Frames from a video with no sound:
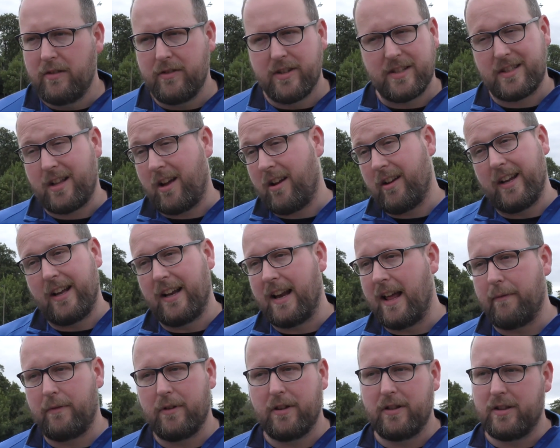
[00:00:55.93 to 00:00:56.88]
The starting
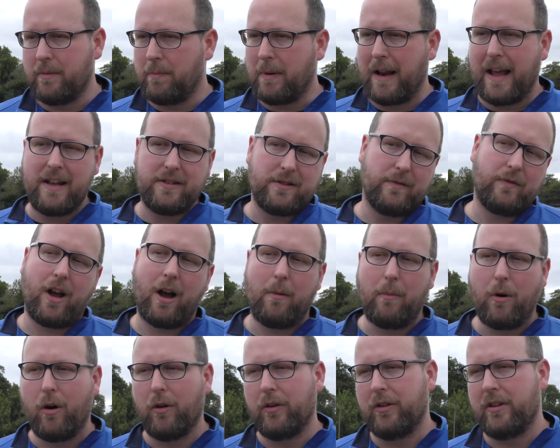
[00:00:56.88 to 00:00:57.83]
11, the players who've
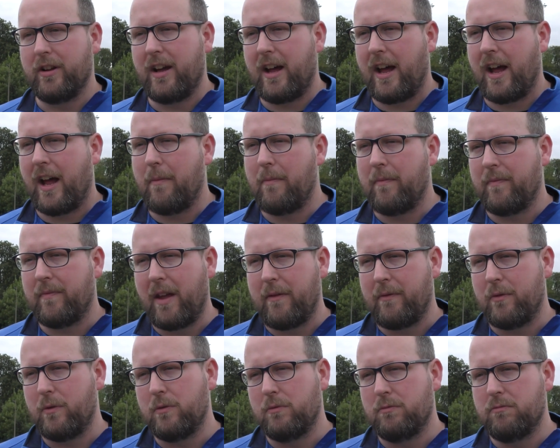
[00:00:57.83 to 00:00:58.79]
come on,
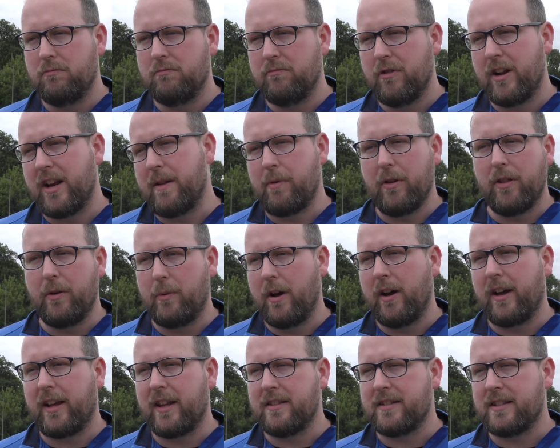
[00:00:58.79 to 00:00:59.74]
they've all really put the
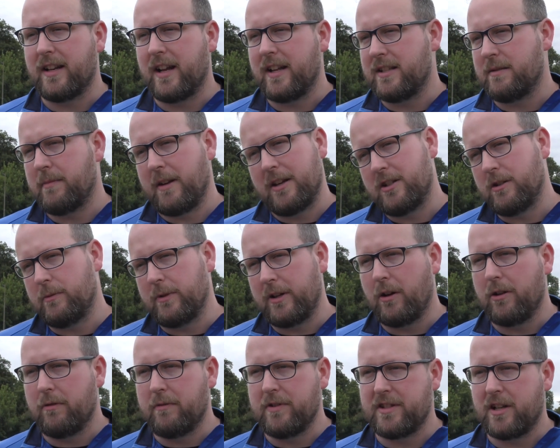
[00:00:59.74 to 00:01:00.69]
work in today to make sure we
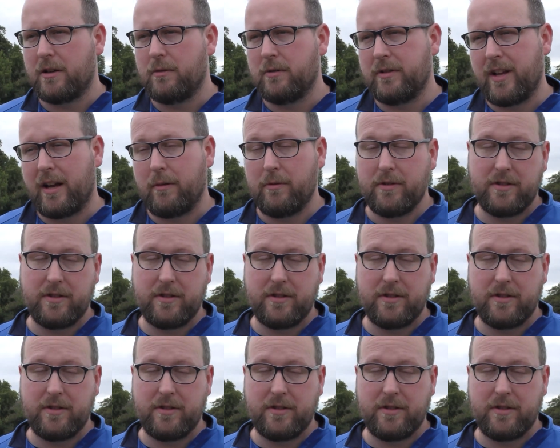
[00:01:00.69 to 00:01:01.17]
got the result, and that